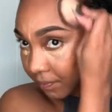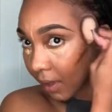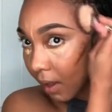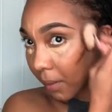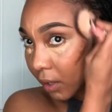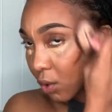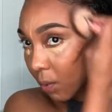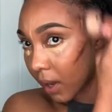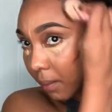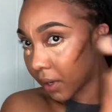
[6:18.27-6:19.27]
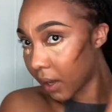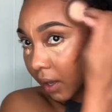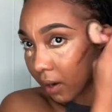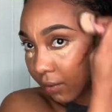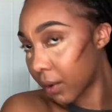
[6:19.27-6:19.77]
I'm not sure what company I
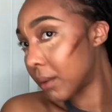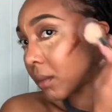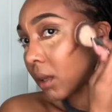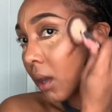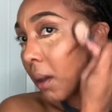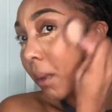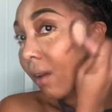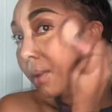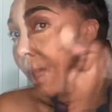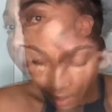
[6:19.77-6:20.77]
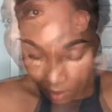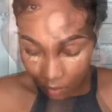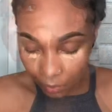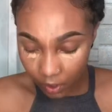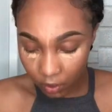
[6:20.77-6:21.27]
got it from, but I've been now
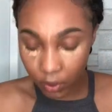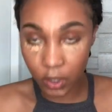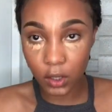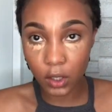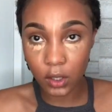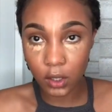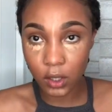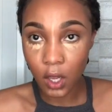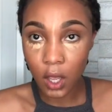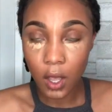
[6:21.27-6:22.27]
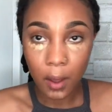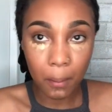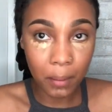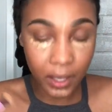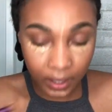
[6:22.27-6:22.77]
we're going to just
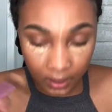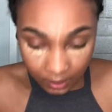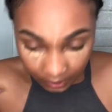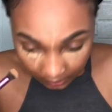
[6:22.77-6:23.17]
blend this